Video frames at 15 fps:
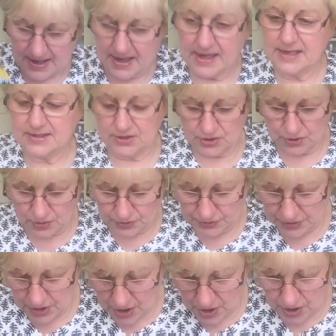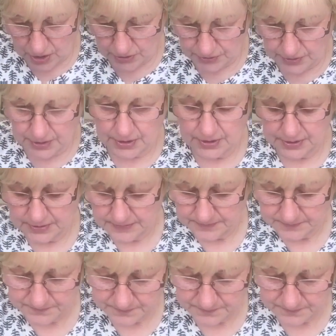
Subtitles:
It's done on, I